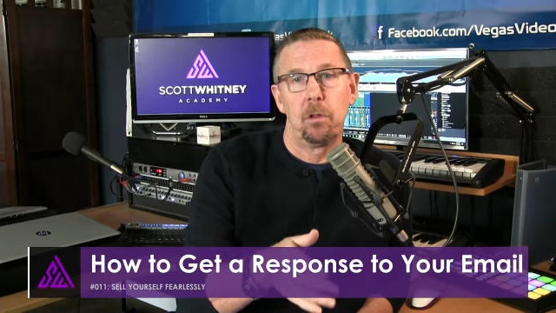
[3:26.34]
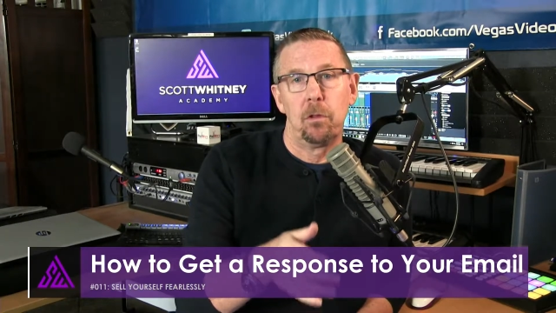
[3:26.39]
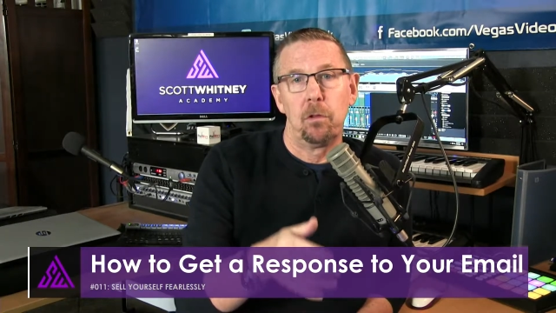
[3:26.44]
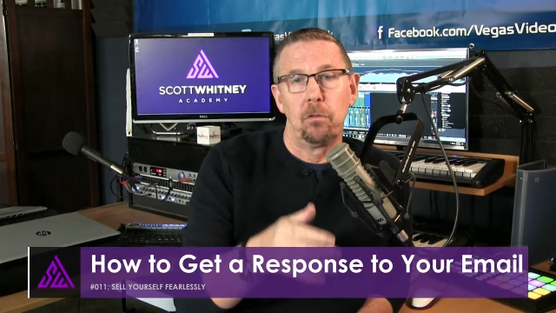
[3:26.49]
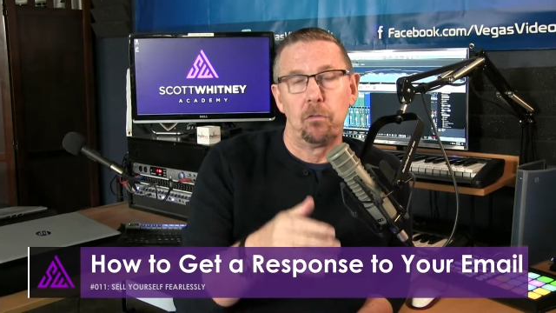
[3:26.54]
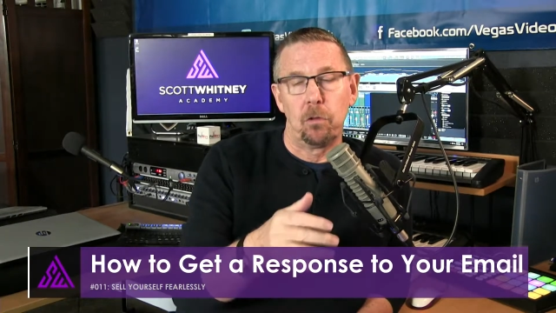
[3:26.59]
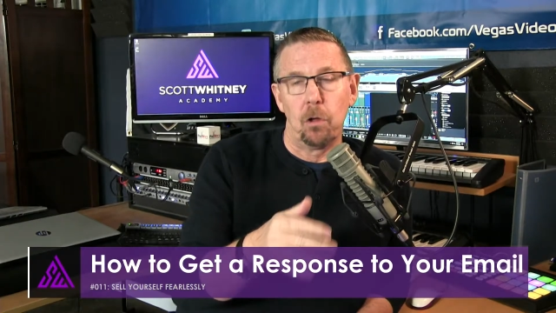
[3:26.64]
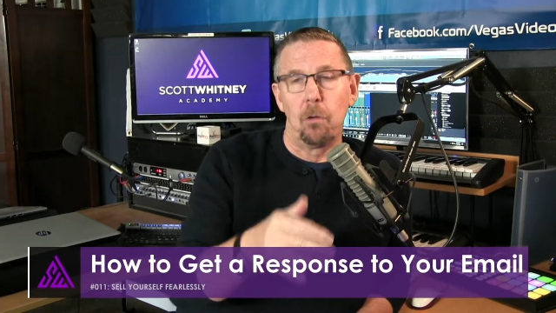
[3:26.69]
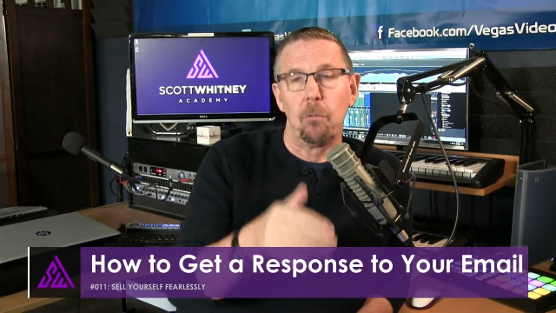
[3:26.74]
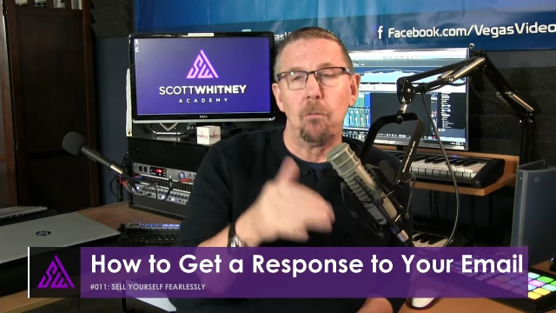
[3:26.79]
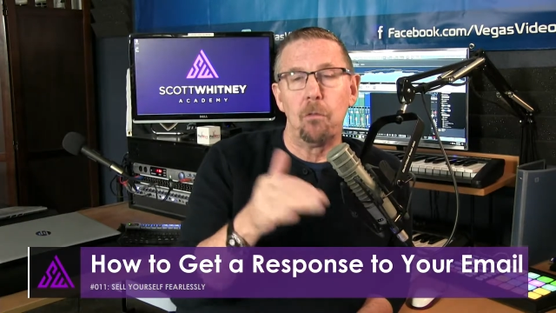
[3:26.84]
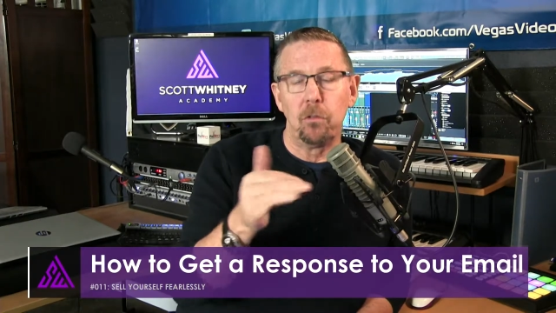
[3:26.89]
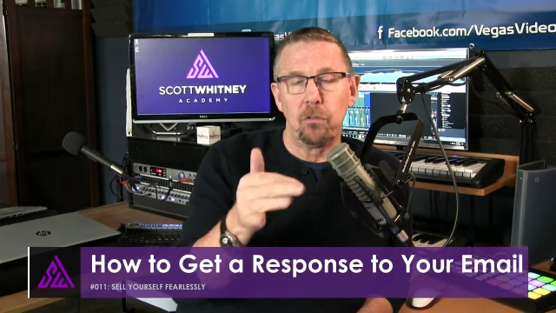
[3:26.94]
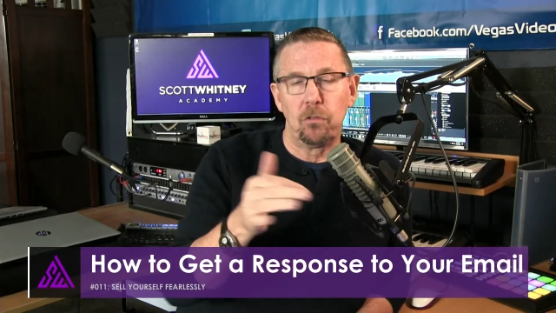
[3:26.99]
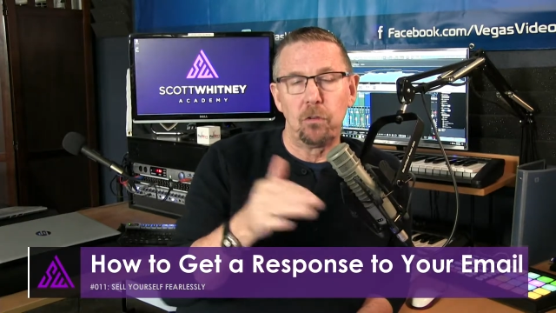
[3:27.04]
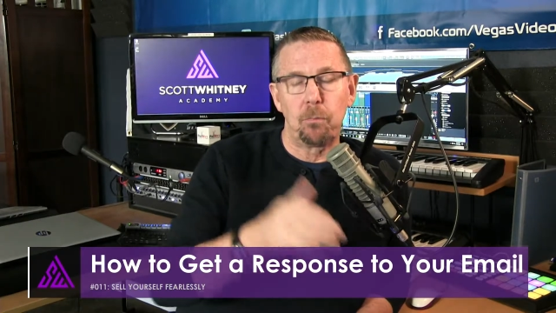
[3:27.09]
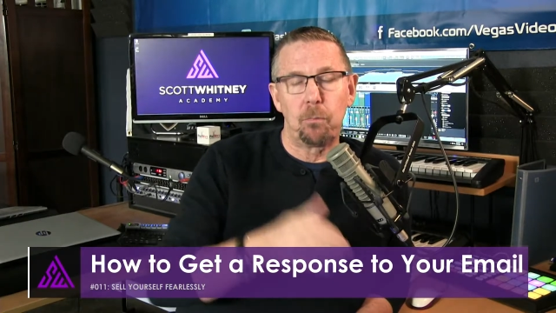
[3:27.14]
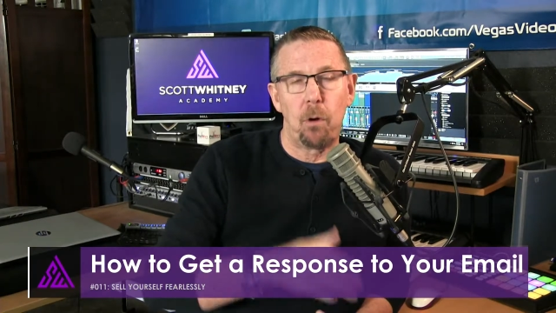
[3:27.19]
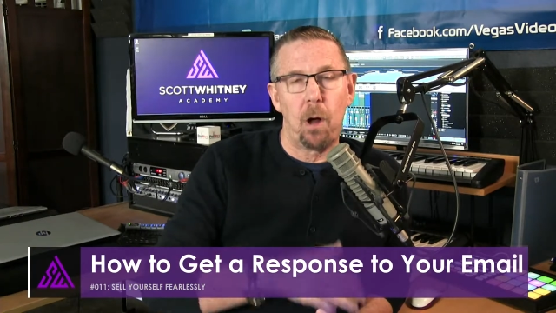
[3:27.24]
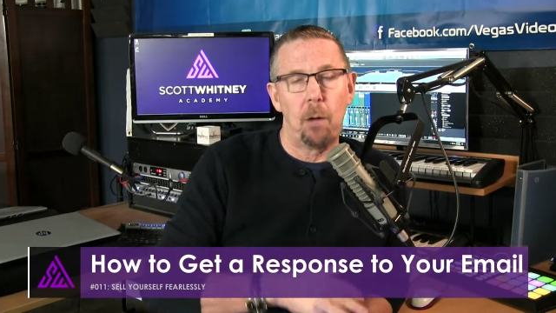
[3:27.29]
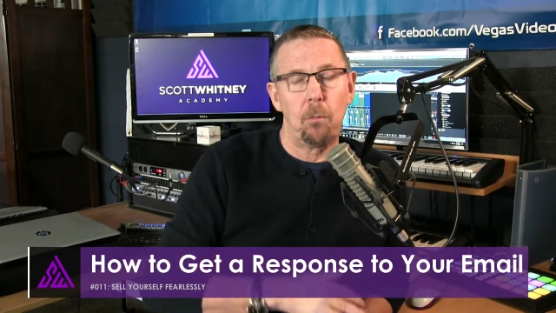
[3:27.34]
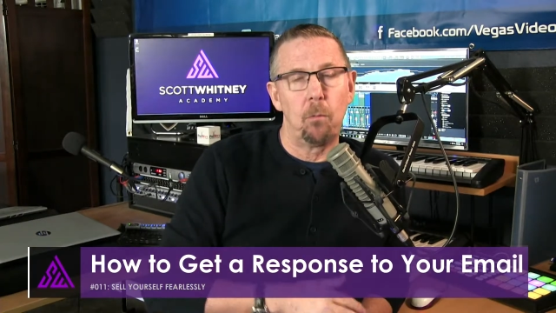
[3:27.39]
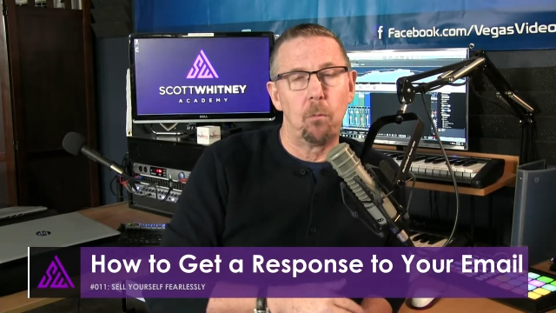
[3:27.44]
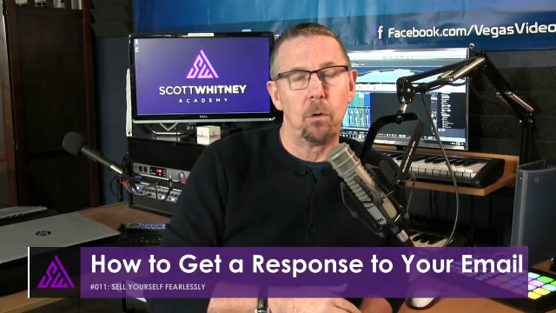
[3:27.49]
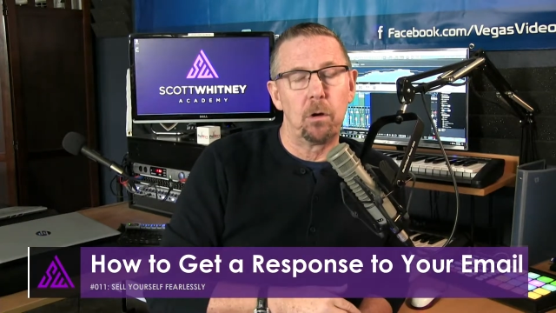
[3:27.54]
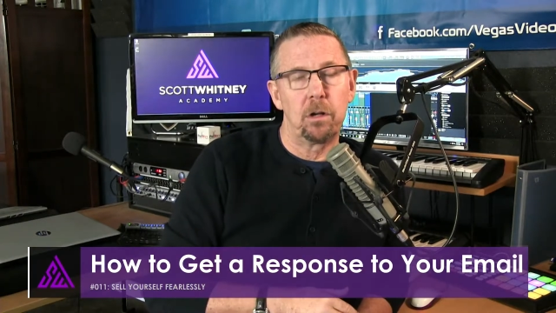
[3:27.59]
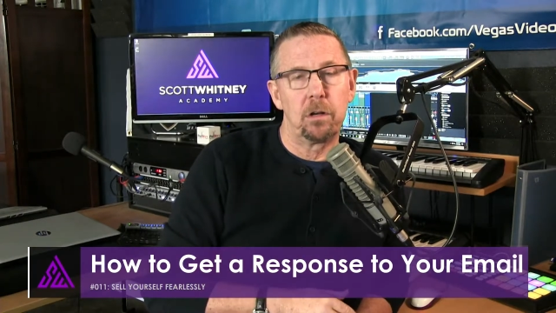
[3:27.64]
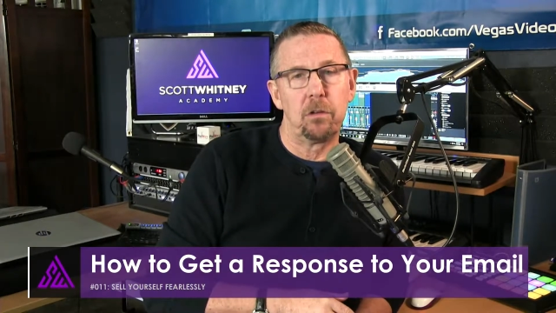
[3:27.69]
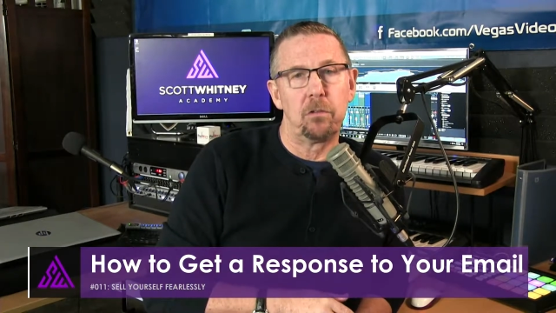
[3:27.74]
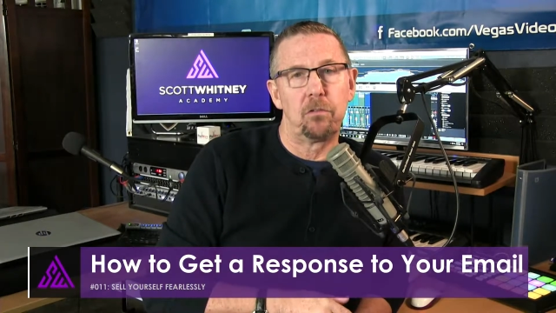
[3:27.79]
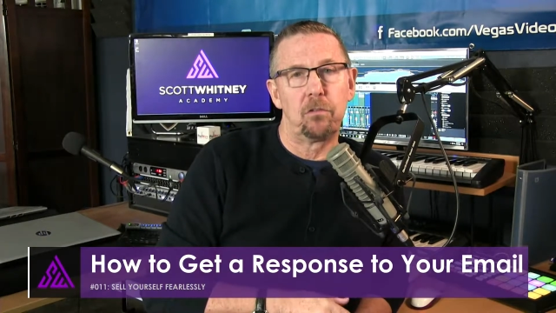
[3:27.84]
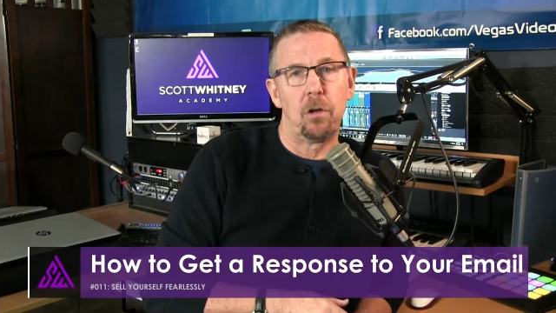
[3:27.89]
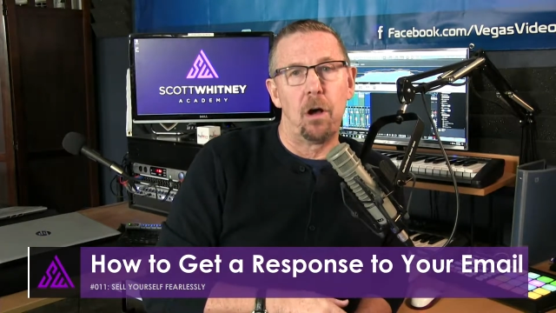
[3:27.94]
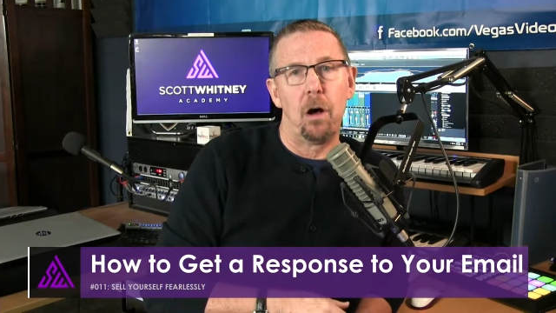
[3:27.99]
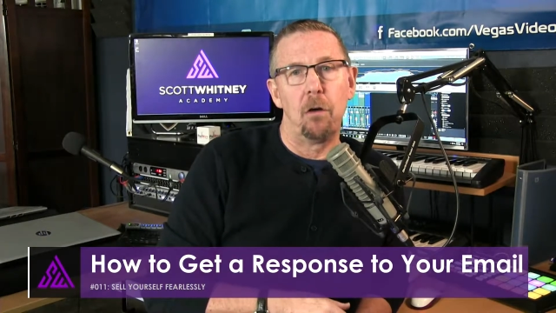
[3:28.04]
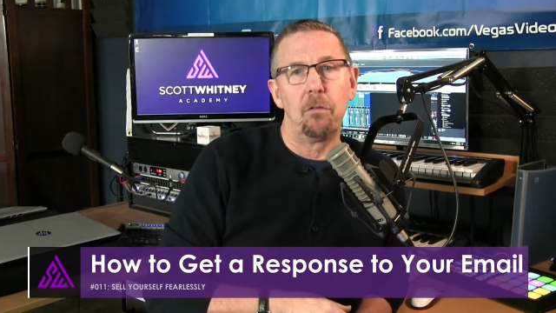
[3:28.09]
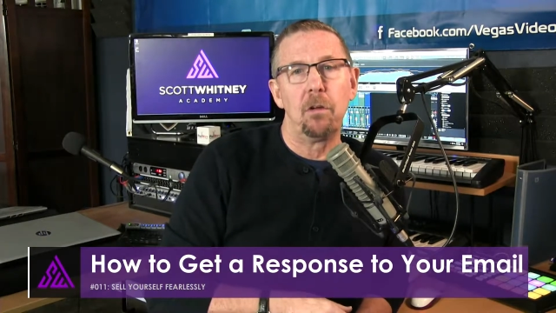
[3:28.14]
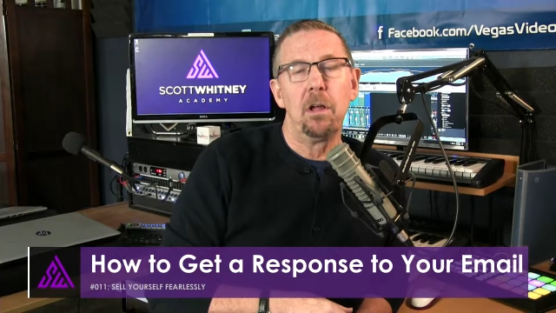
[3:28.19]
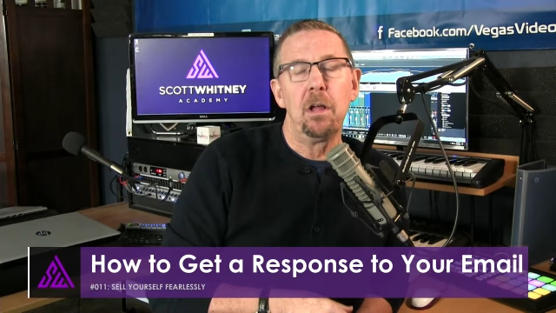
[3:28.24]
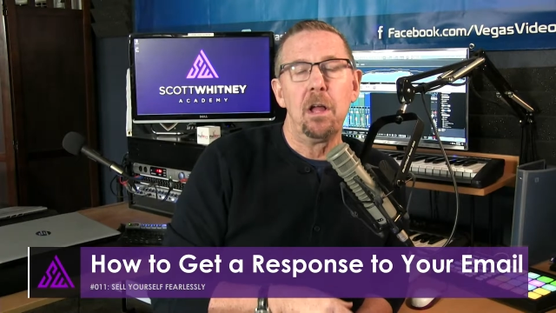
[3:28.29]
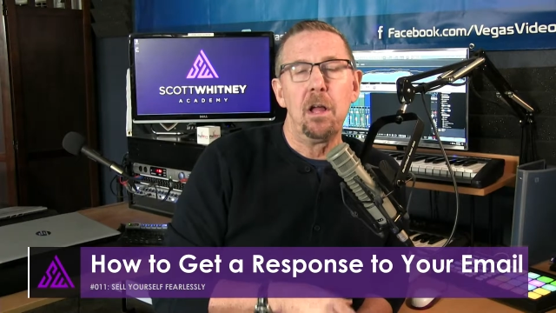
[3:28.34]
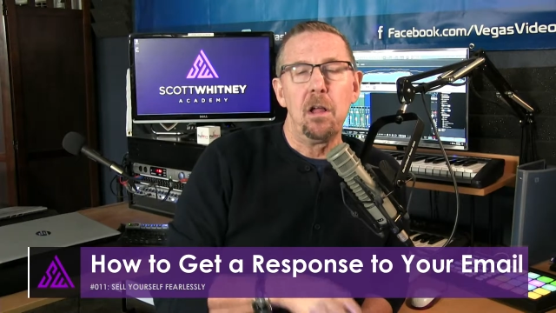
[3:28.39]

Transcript: So this is a problem we're going to solve.